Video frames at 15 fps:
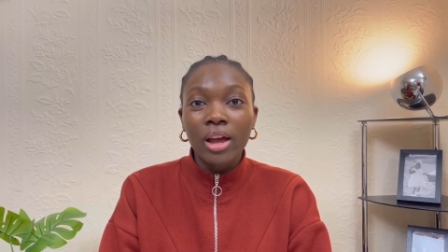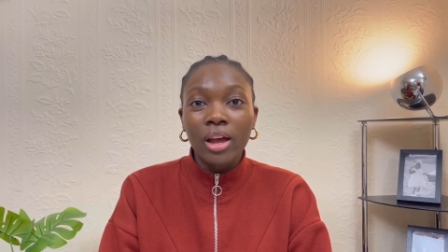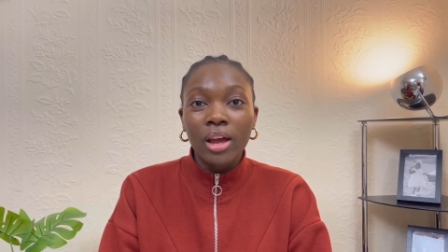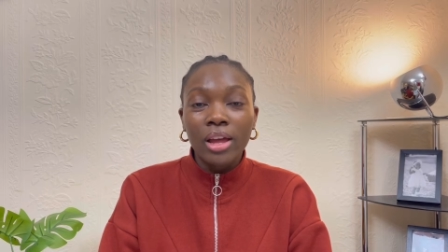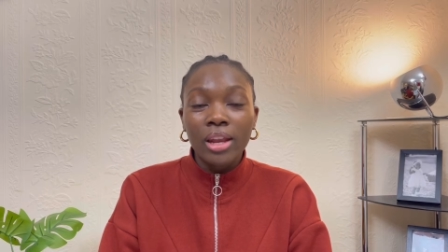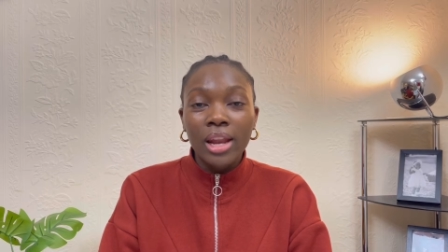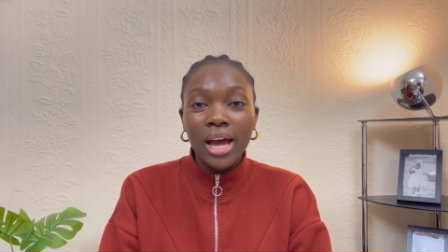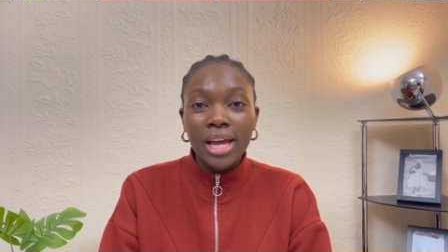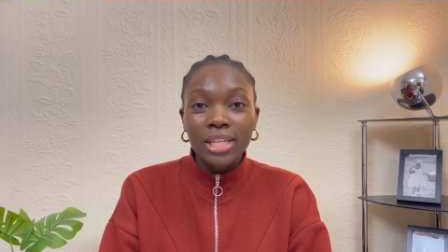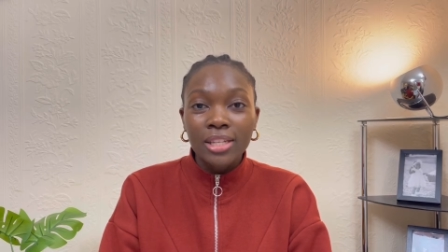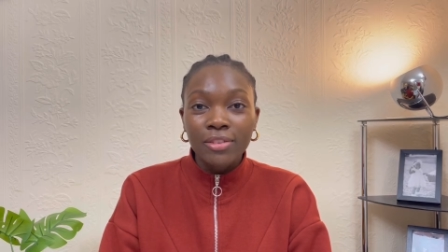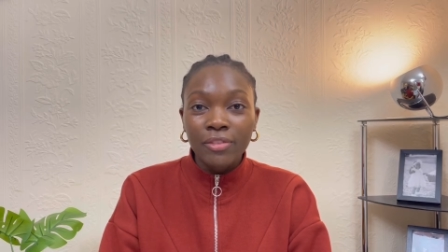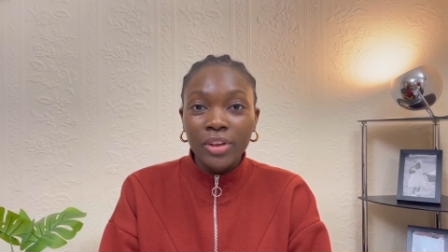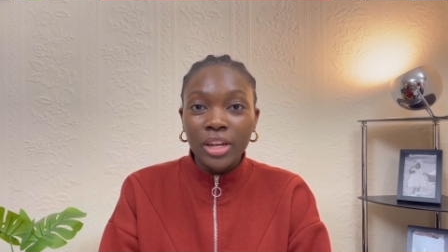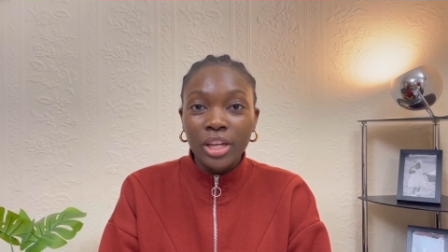a nice
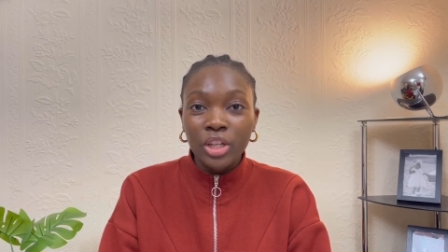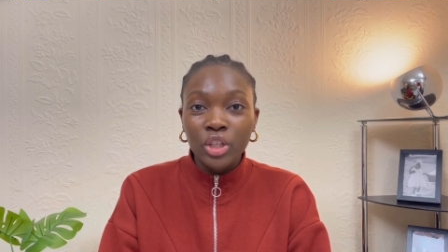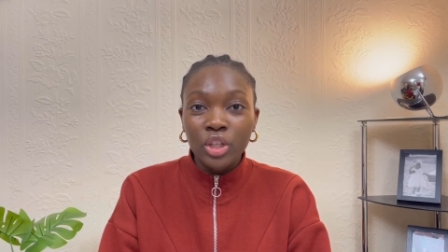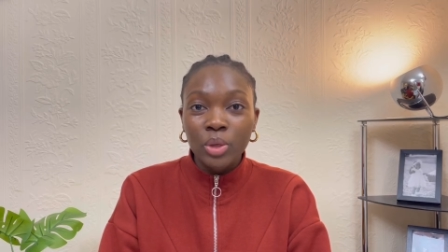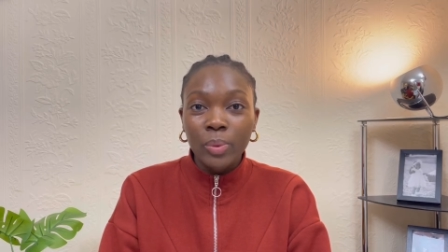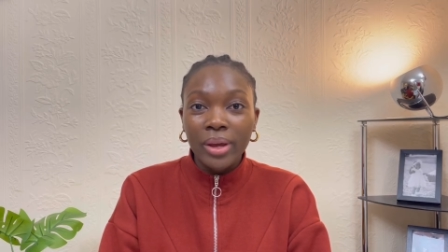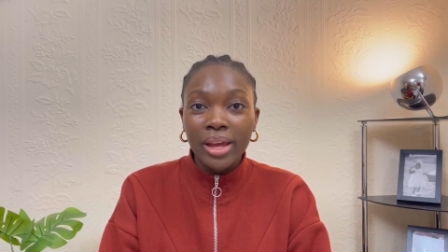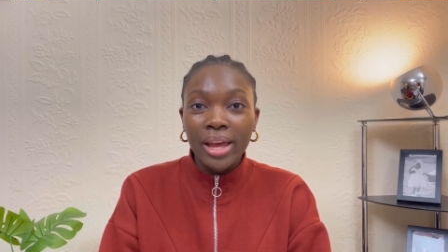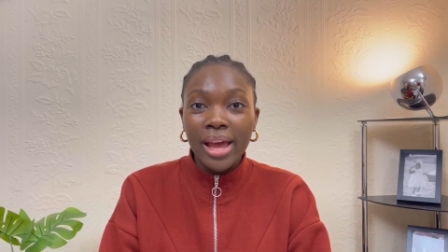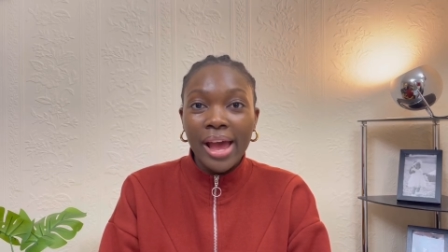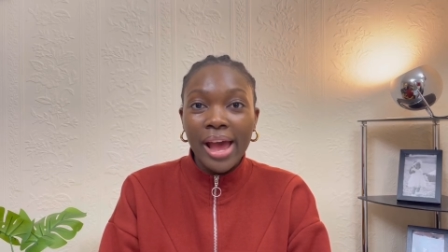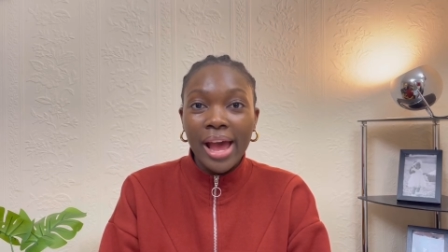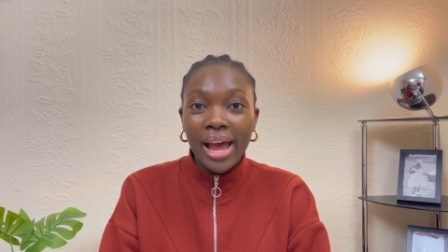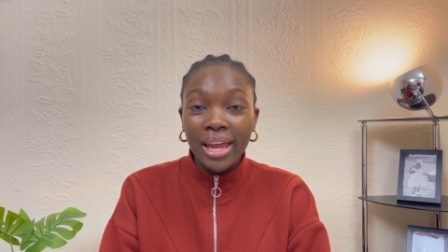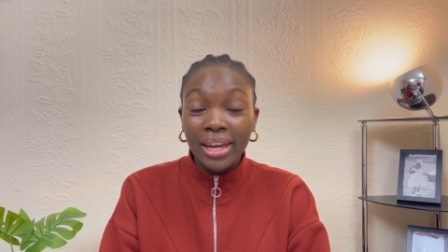finish to it
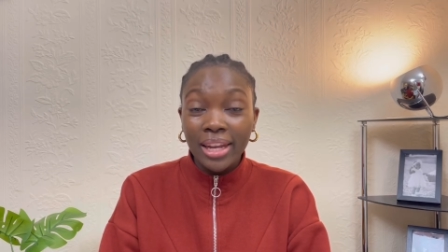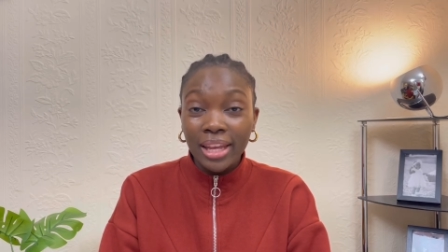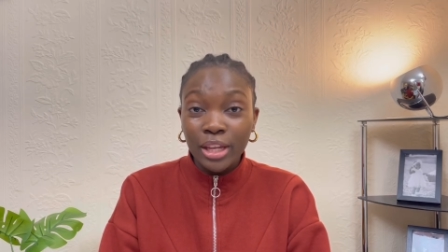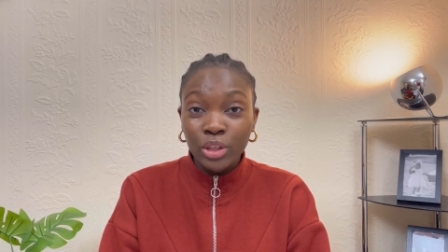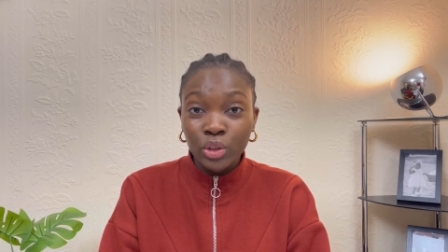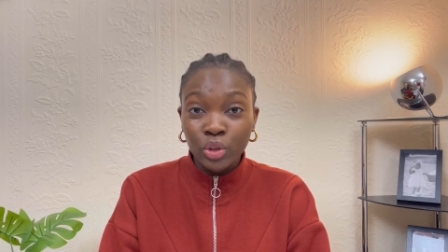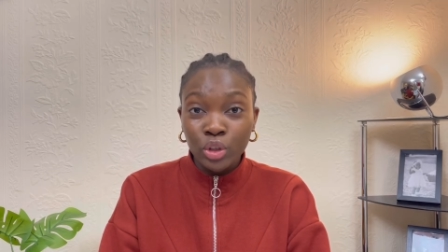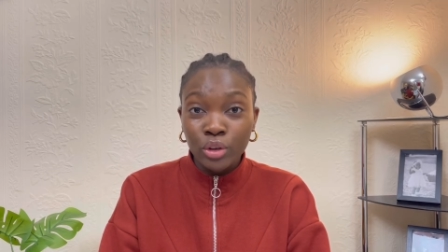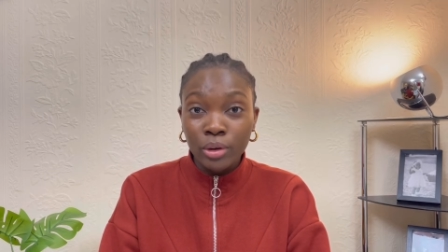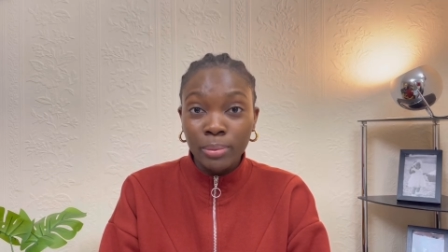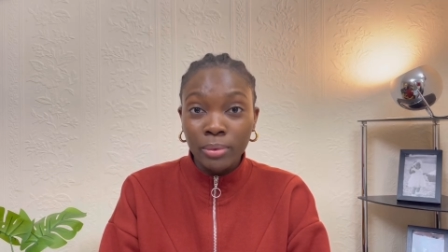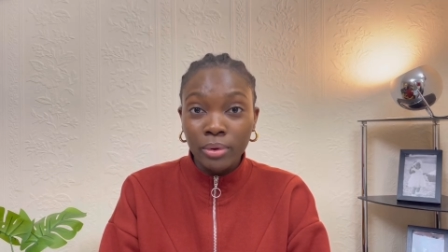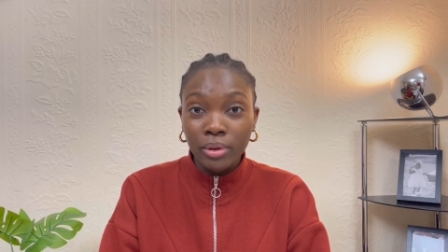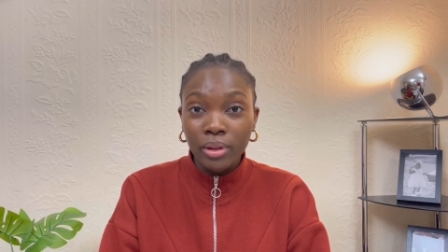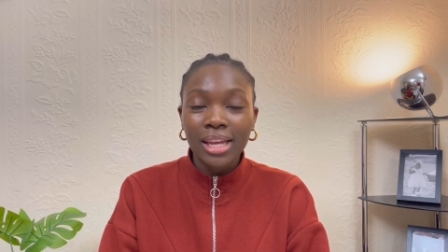and it is
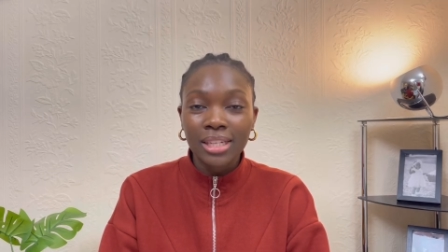durable,